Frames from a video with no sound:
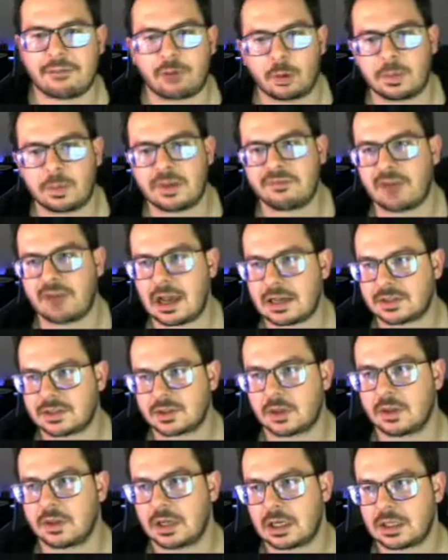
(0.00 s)
be faster
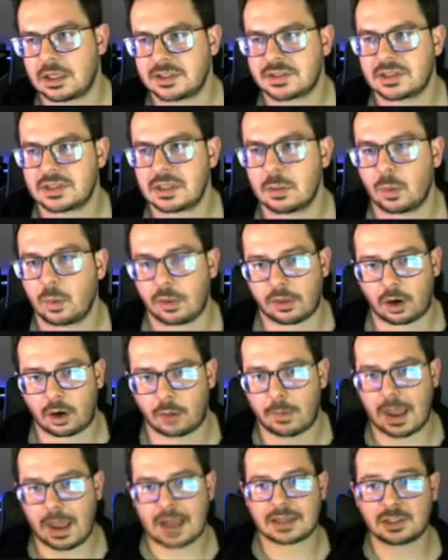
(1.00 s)
than us with our
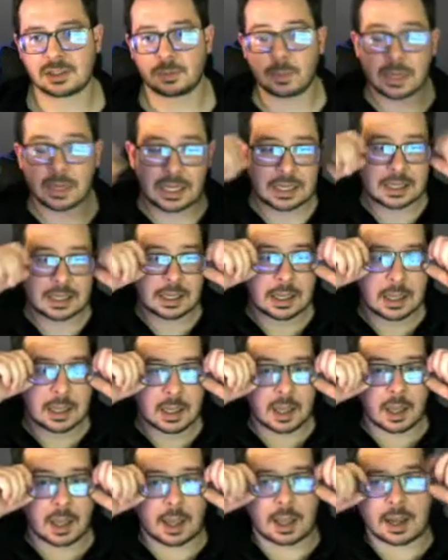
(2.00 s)
max speed,
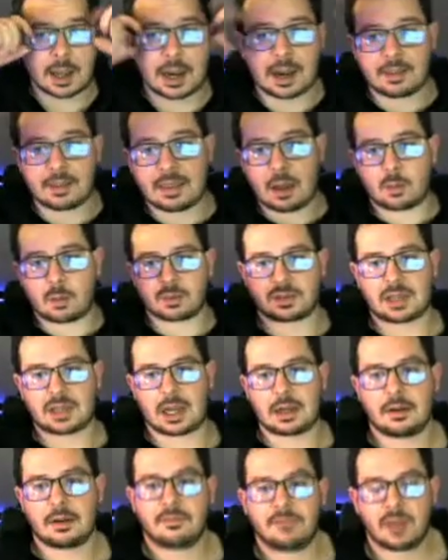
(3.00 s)
and that was kind
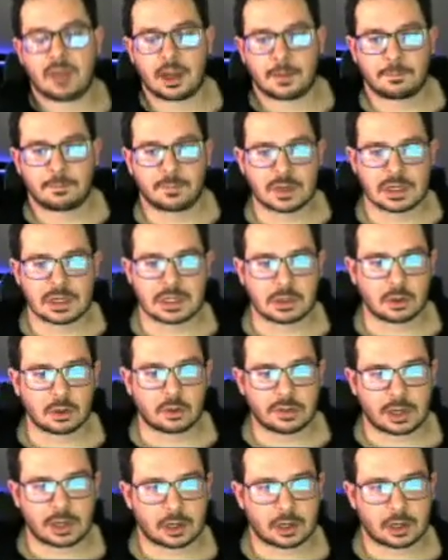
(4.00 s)
of the deal there.